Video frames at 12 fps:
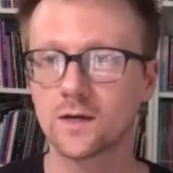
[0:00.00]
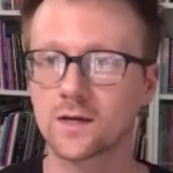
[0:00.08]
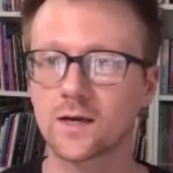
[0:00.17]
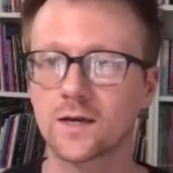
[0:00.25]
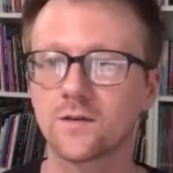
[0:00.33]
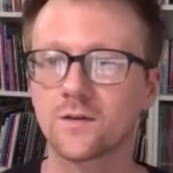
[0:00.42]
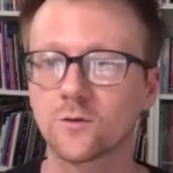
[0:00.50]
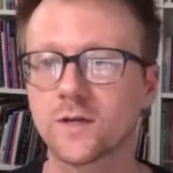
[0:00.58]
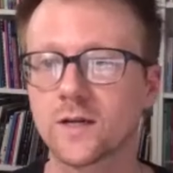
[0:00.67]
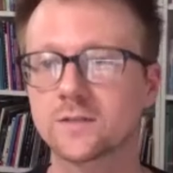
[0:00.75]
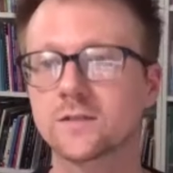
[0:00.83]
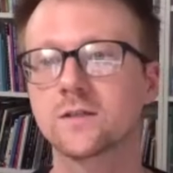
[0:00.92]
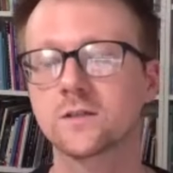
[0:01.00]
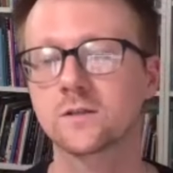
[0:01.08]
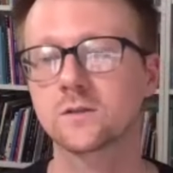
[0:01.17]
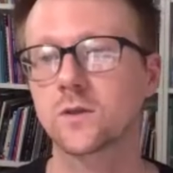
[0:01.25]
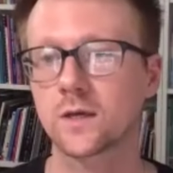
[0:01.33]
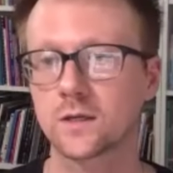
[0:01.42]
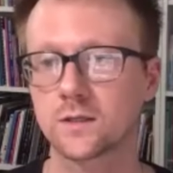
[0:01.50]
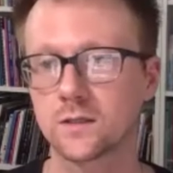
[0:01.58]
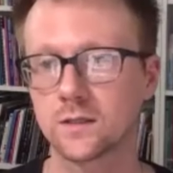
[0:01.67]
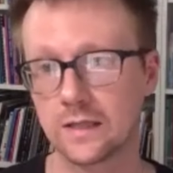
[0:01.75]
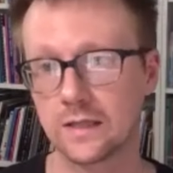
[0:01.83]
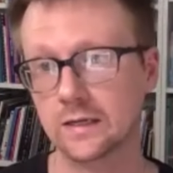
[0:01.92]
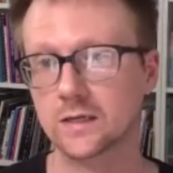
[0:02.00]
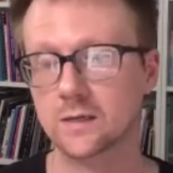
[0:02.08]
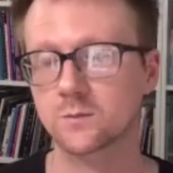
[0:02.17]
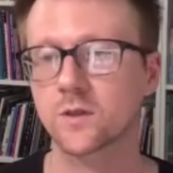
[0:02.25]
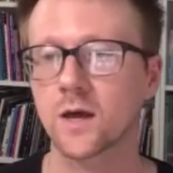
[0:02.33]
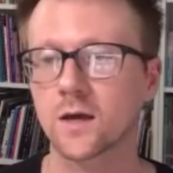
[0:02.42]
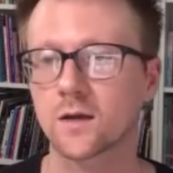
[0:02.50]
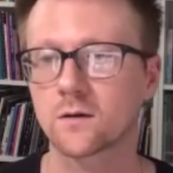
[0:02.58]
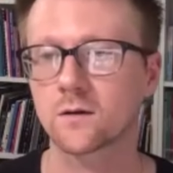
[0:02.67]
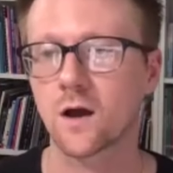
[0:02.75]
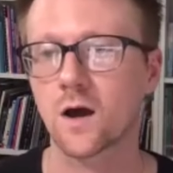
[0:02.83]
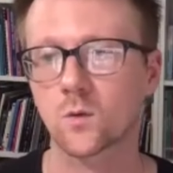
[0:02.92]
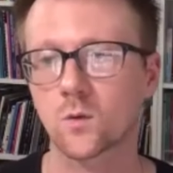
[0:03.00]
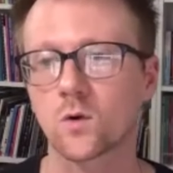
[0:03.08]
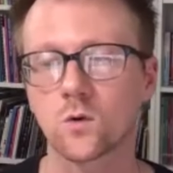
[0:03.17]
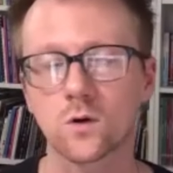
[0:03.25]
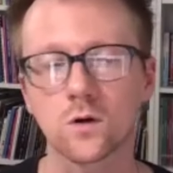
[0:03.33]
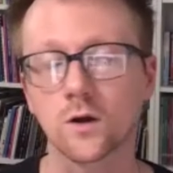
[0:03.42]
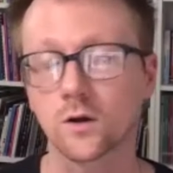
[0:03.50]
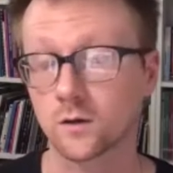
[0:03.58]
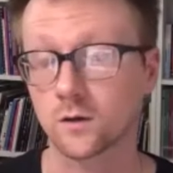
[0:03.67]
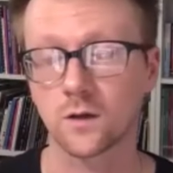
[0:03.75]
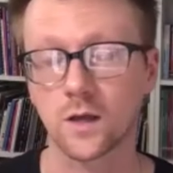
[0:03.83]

kind of iridescent, and so they nicknamed that aqua aura.